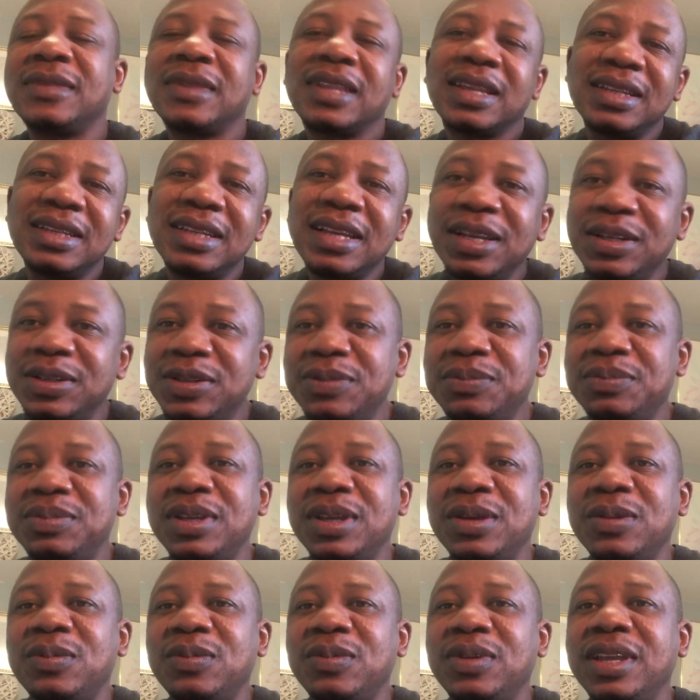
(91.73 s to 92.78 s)
There should be
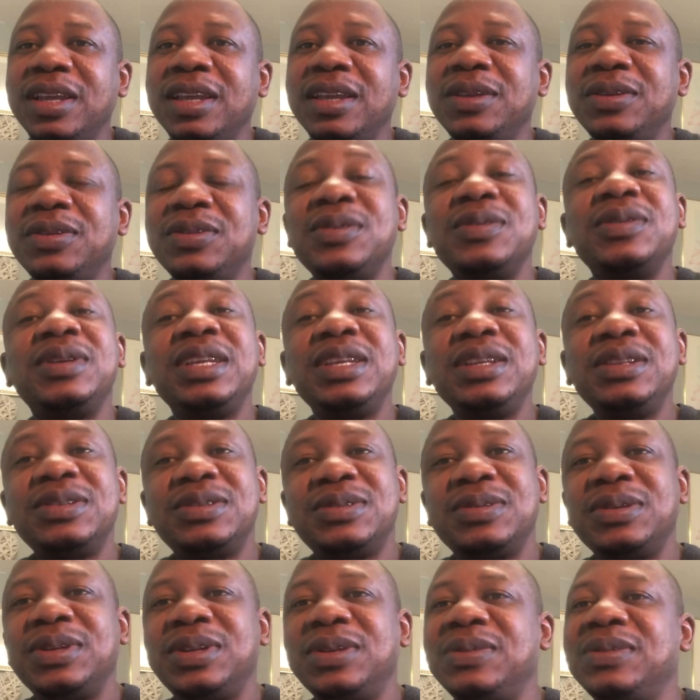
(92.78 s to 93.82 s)
a way you
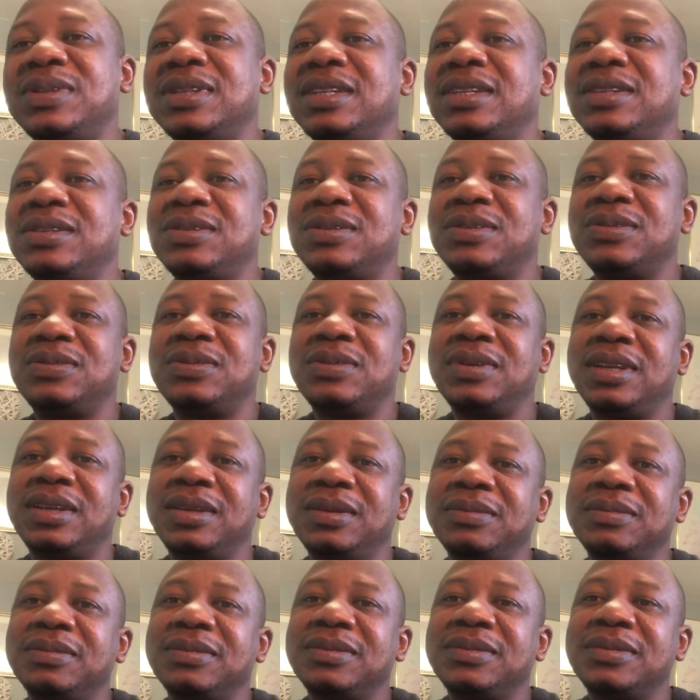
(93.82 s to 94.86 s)
introduce it to
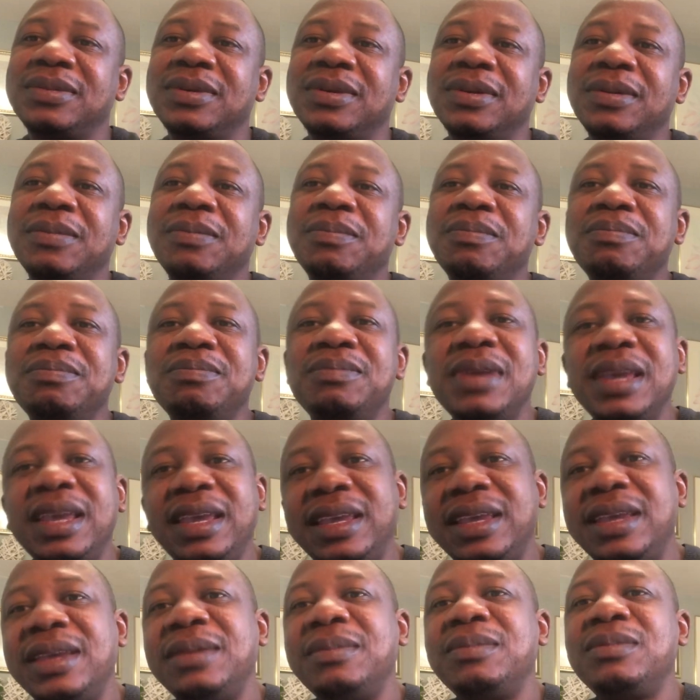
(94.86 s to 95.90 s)
him.
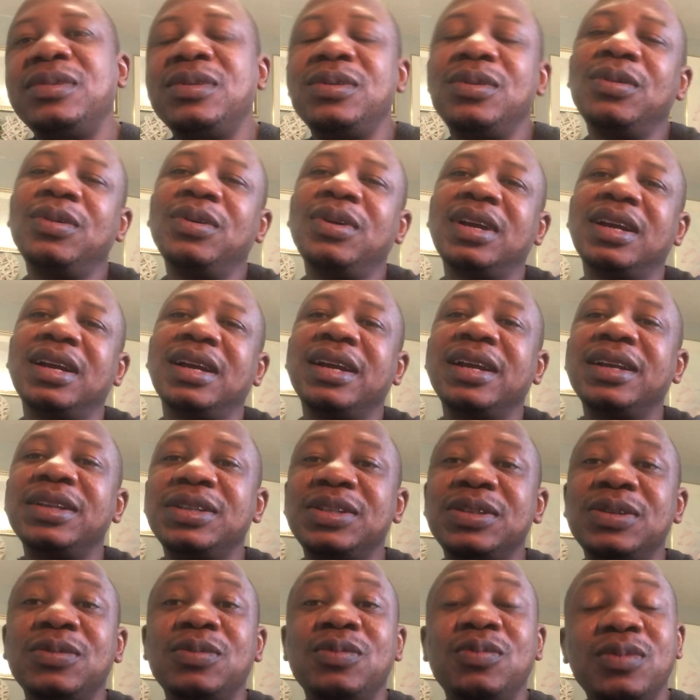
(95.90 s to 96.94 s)
Make him look
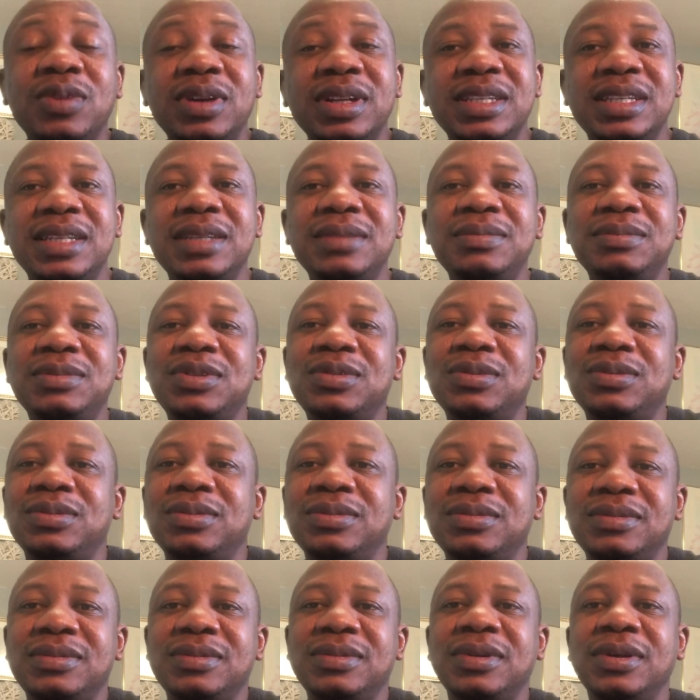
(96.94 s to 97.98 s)
as you want him to.
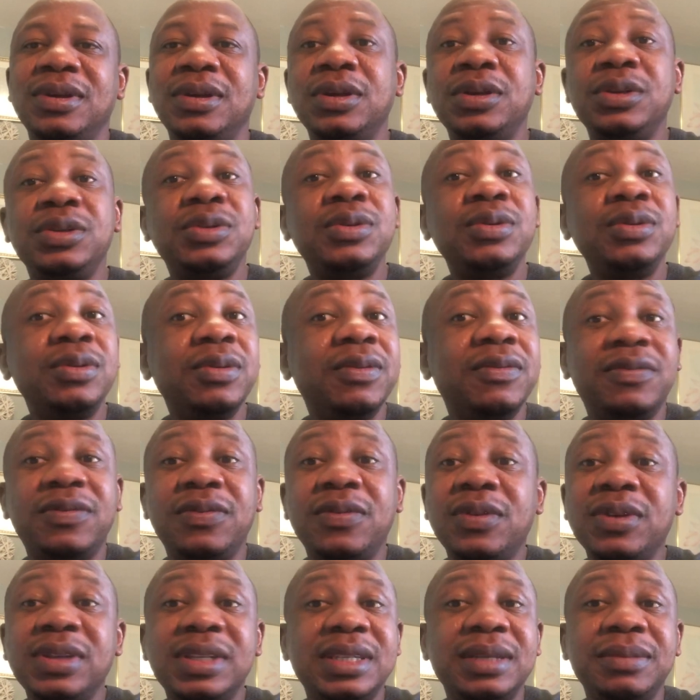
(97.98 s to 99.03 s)
You don't
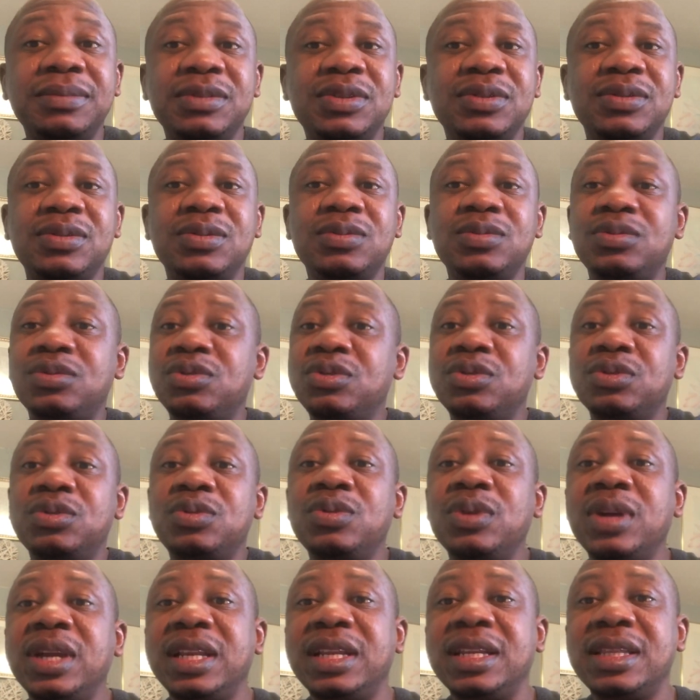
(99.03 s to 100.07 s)
force him to do
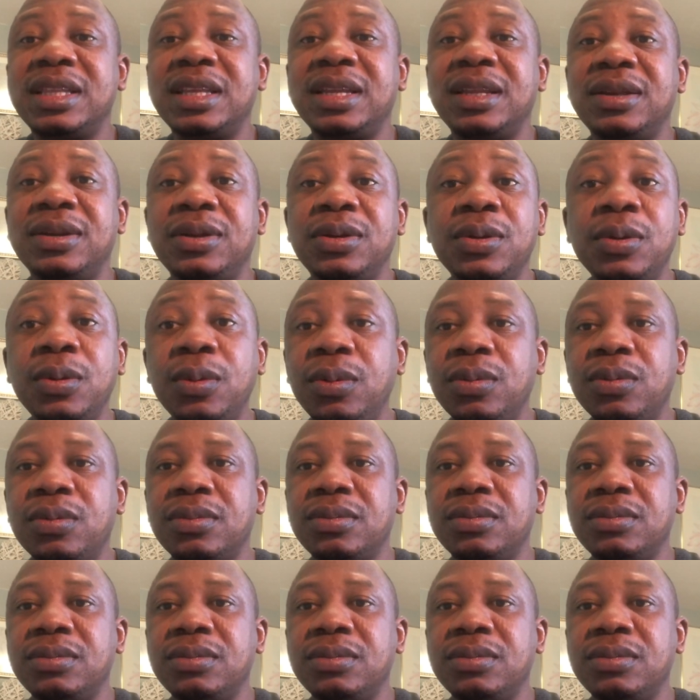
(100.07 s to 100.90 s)
anything. No.